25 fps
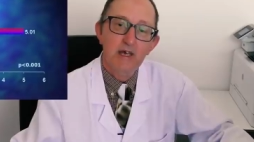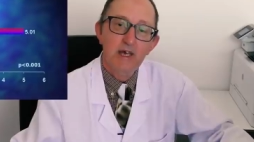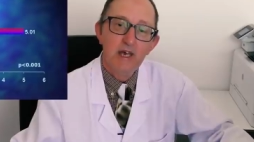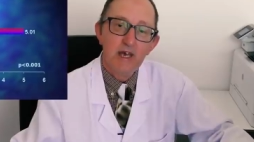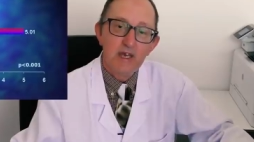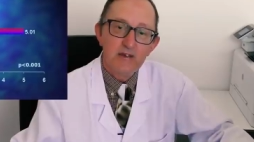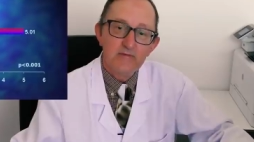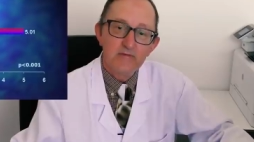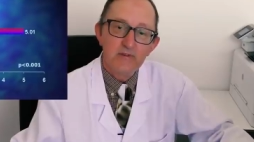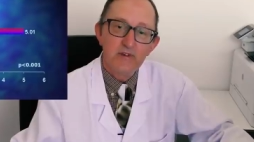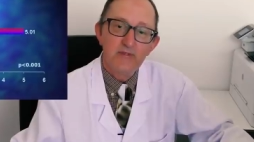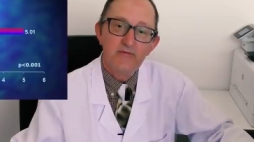
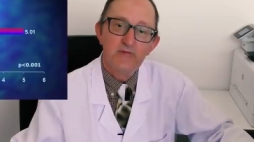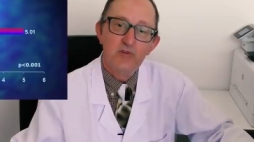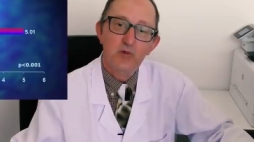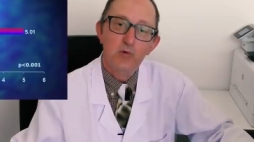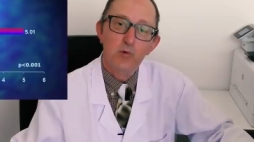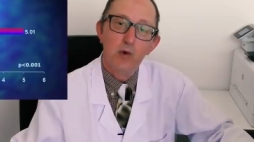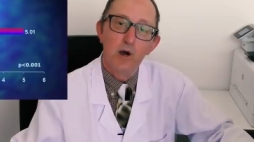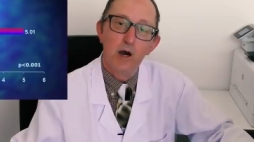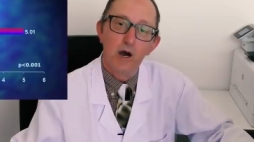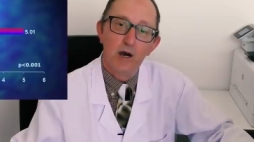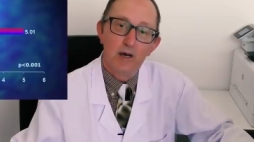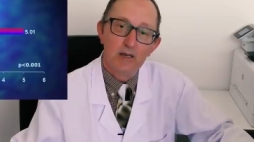even if
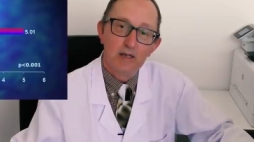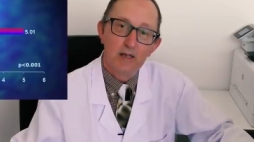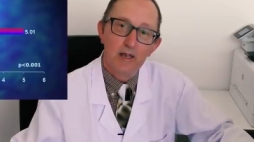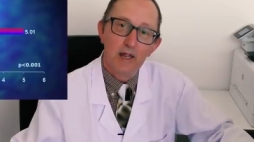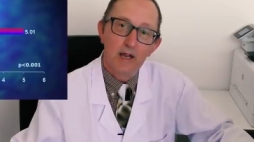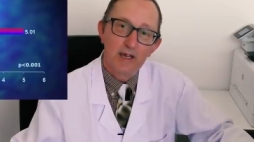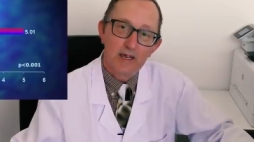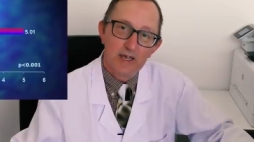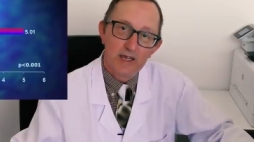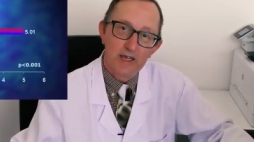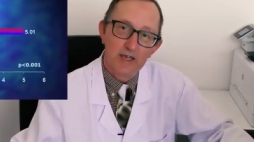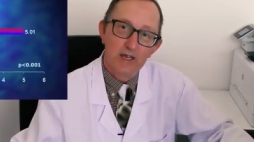you were
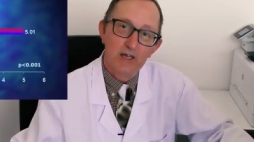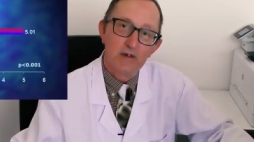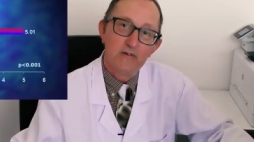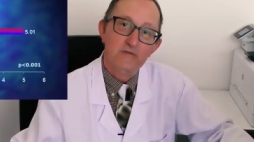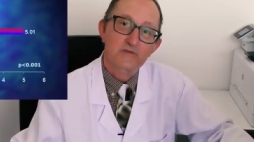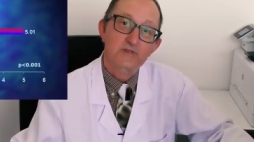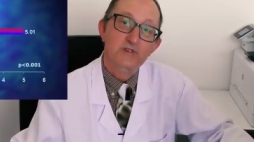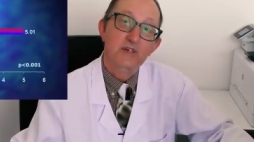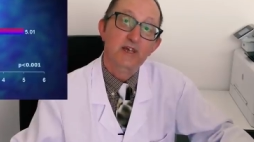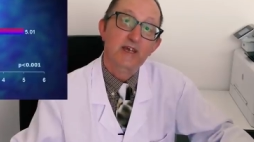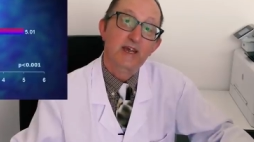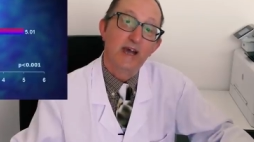unlucky
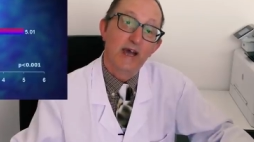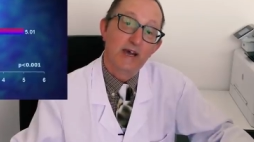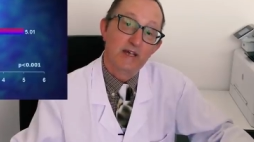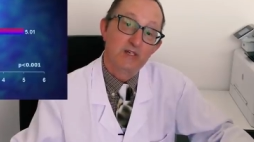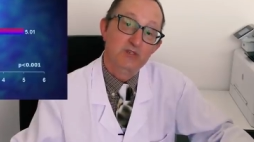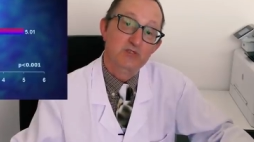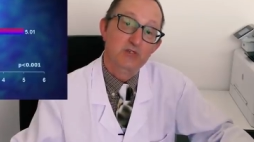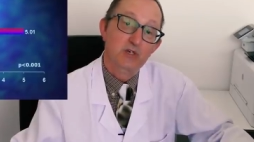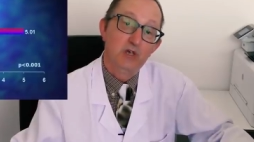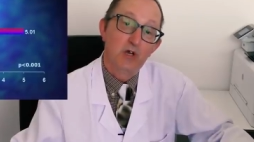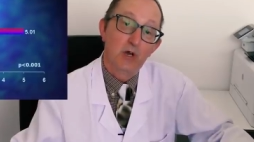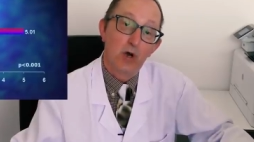enough to
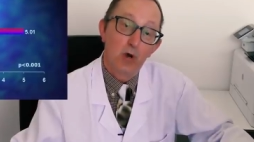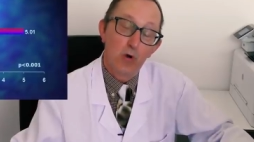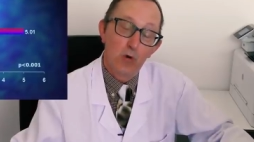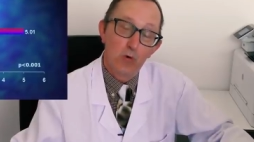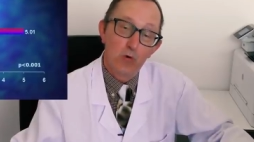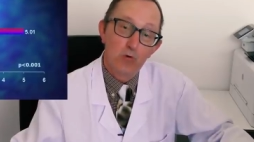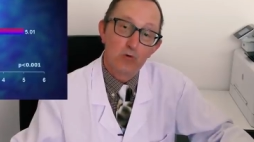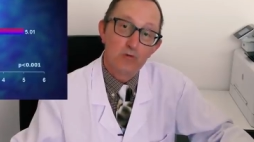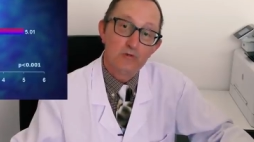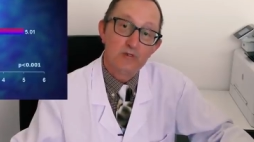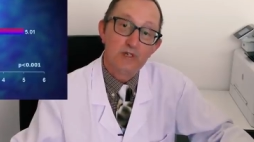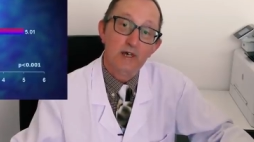catch a
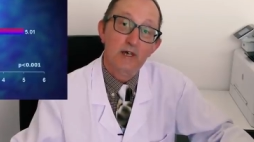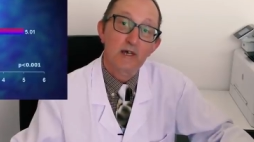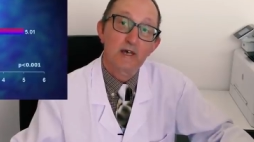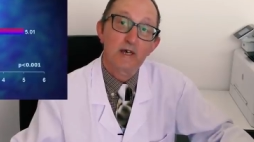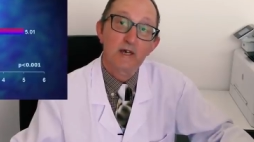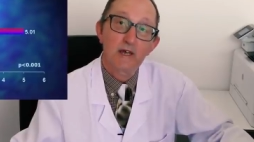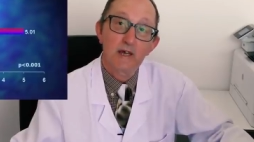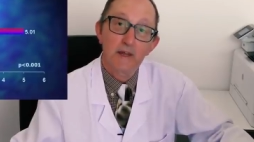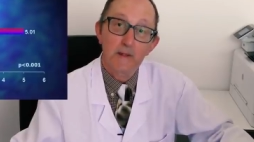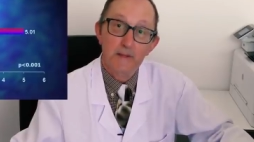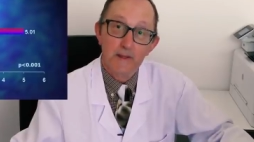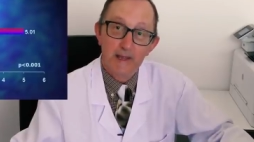cold
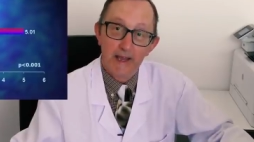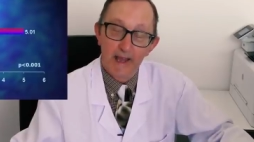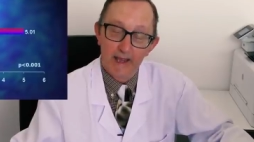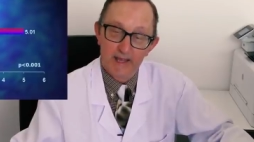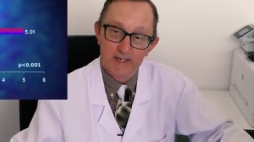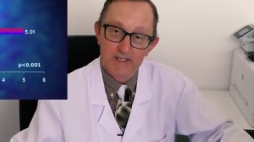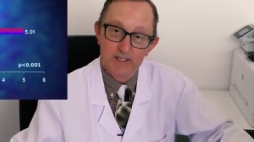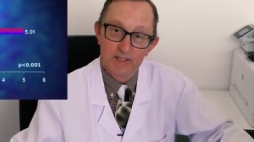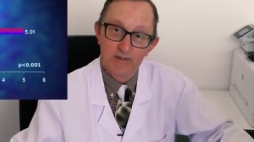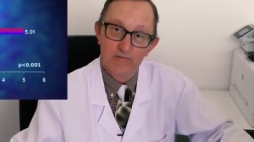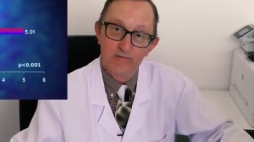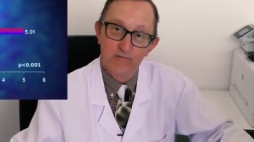in the
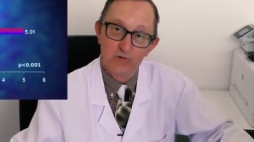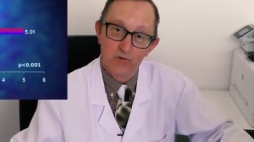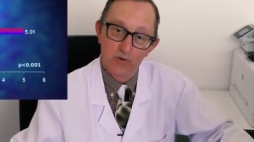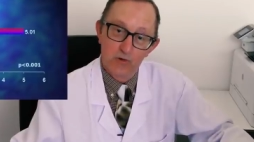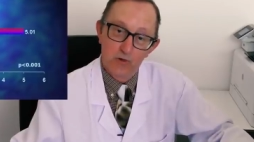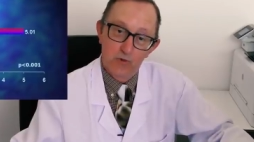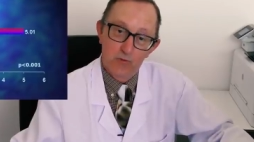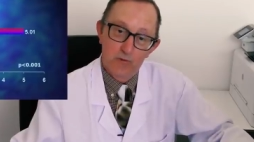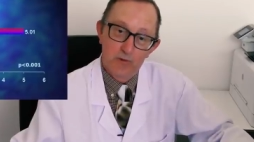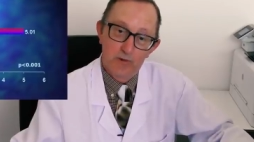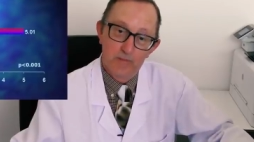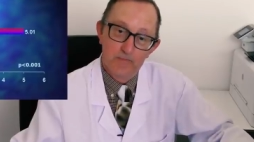active
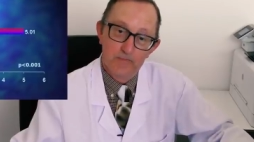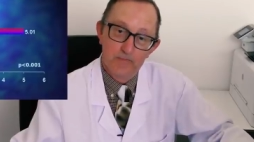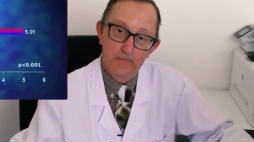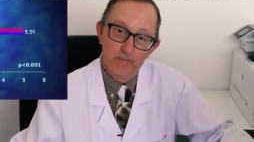group.